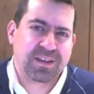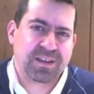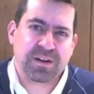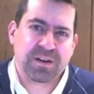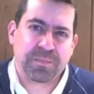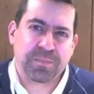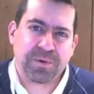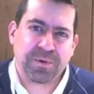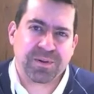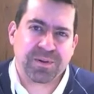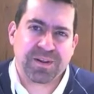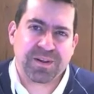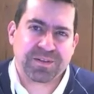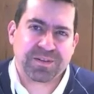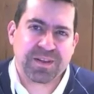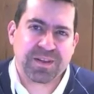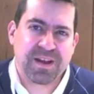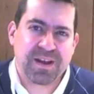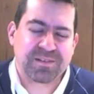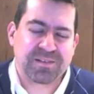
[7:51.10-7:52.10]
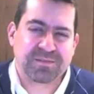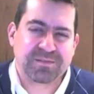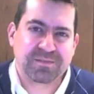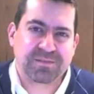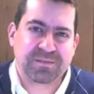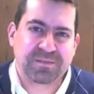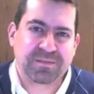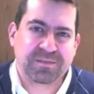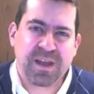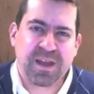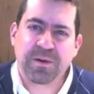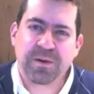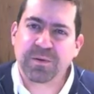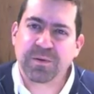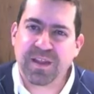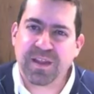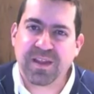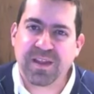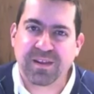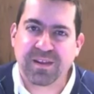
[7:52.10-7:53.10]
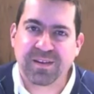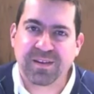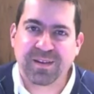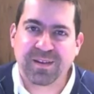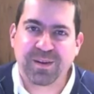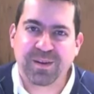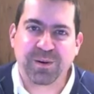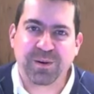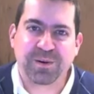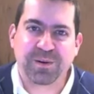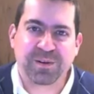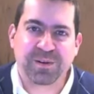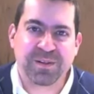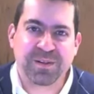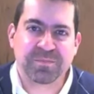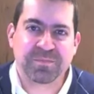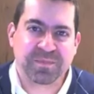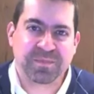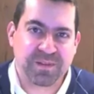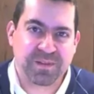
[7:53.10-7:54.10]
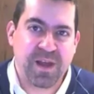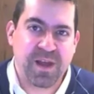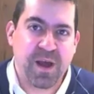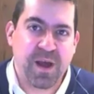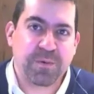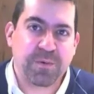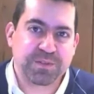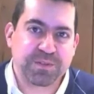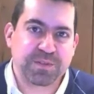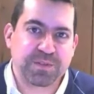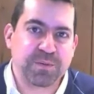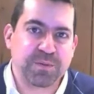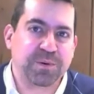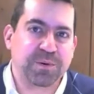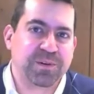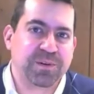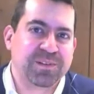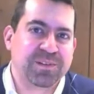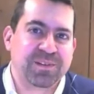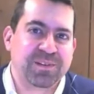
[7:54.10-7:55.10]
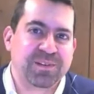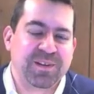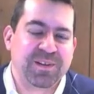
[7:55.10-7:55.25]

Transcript: you know, bullying's not okay here in our school.